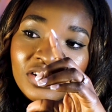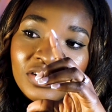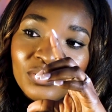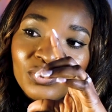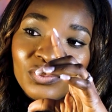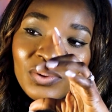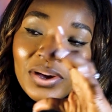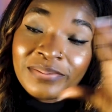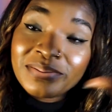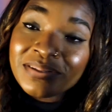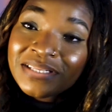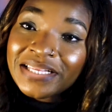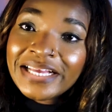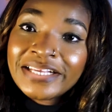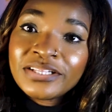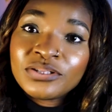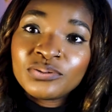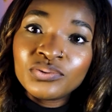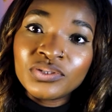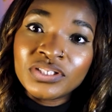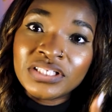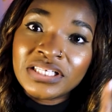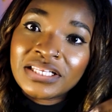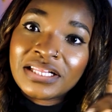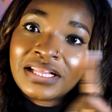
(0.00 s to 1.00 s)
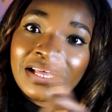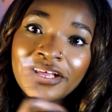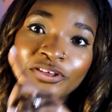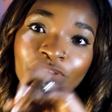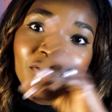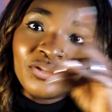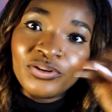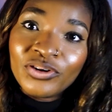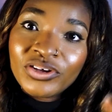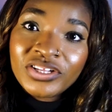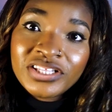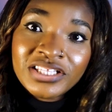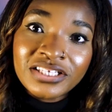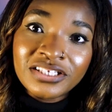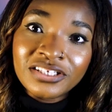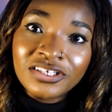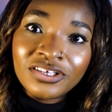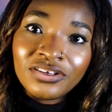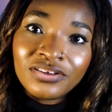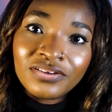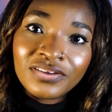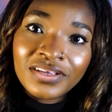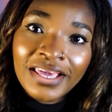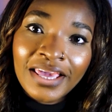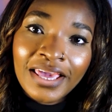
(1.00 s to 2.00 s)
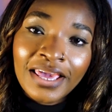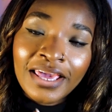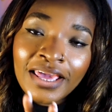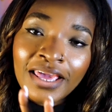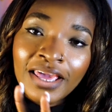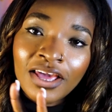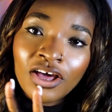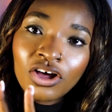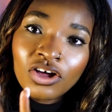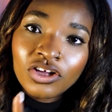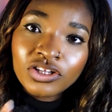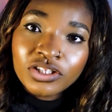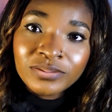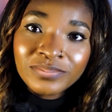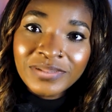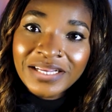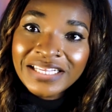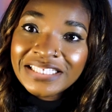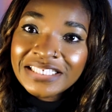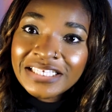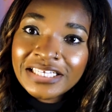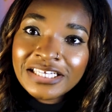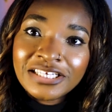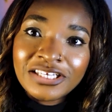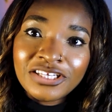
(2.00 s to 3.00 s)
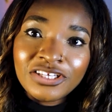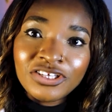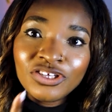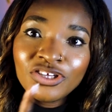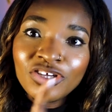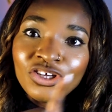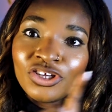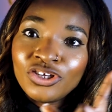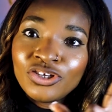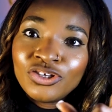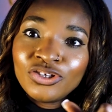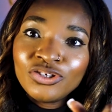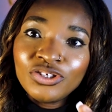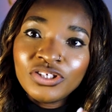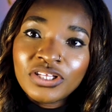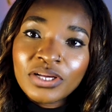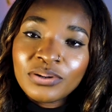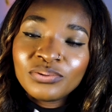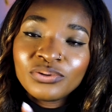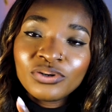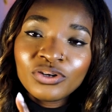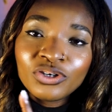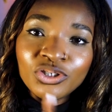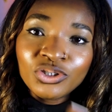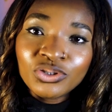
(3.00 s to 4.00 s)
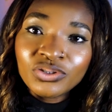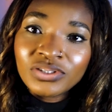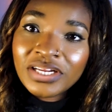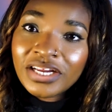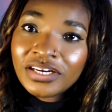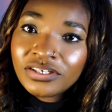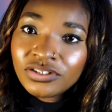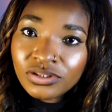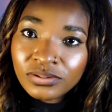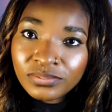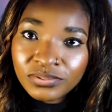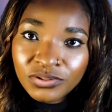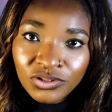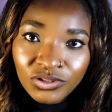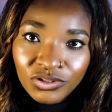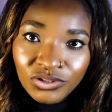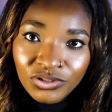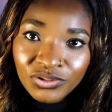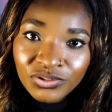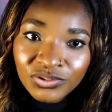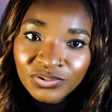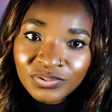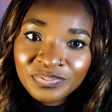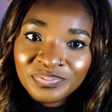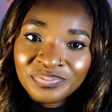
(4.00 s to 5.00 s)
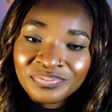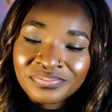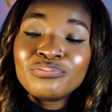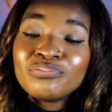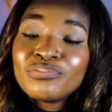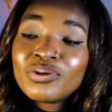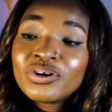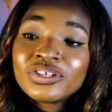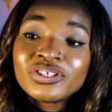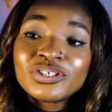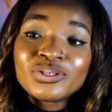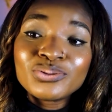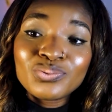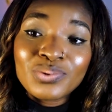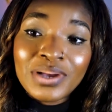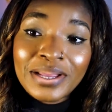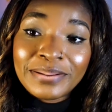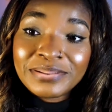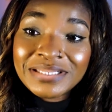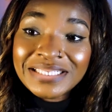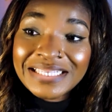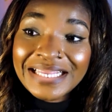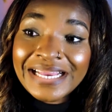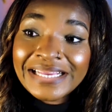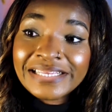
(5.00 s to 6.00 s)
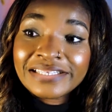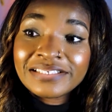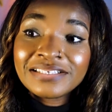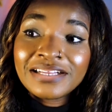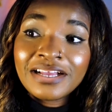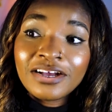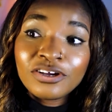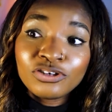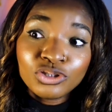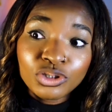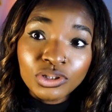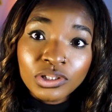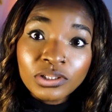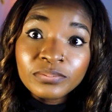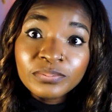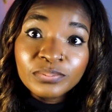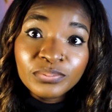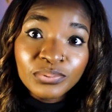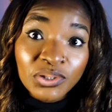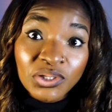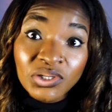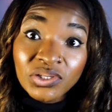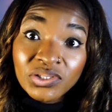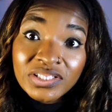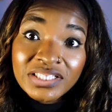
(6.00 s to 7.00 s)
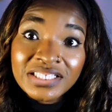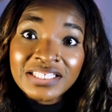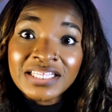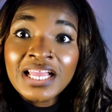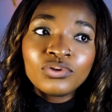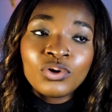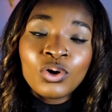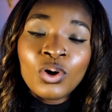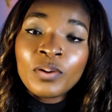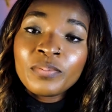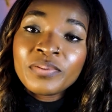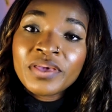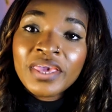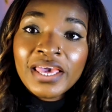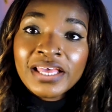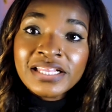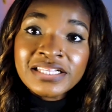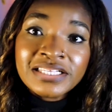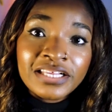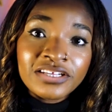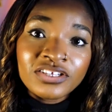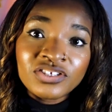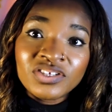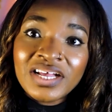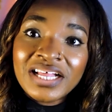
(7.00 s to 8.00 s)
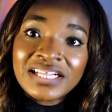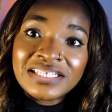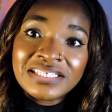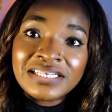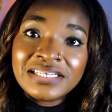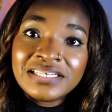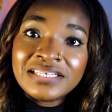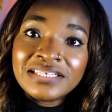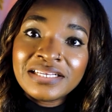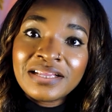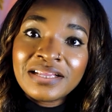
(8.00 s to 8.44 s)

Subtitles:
website will see that you're not in the UK. Automatically, they will not show that job to you. Most websites now, job boards, home care sector are telling